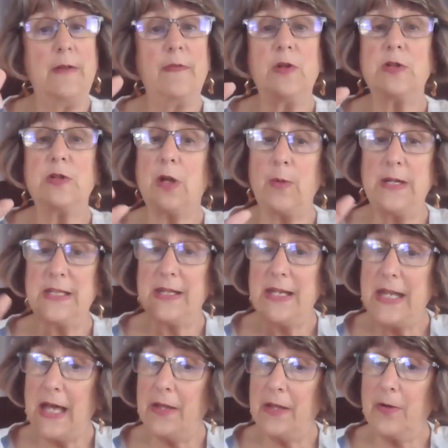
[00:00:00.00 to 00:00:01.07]
there's always
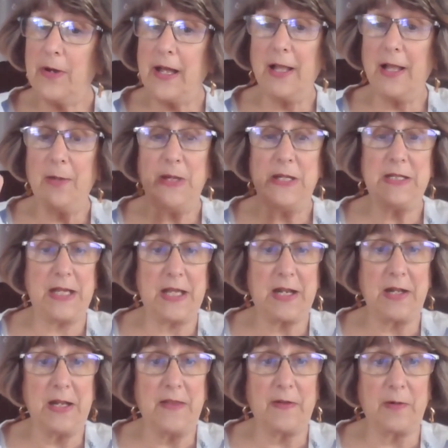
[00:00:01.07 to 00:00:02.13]
another element and
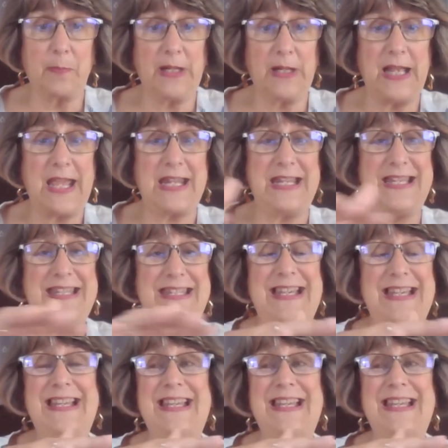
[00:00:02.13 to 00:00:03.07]
another planet